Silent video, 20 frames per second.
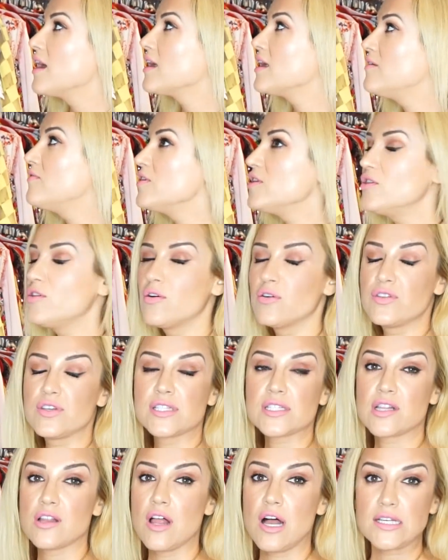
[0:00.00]
even though
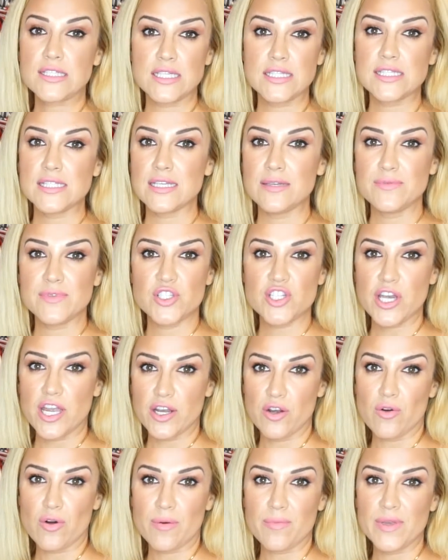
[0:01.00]
this closet seems
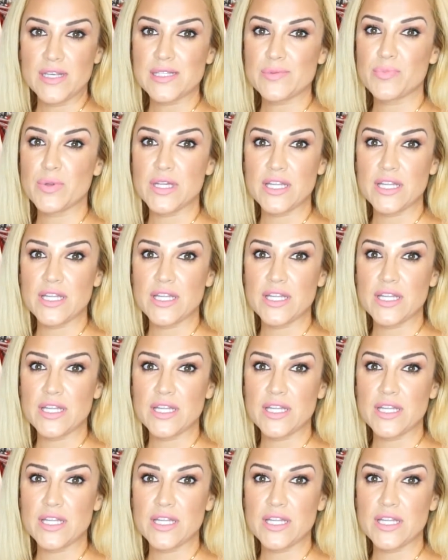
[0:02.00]
ginormous,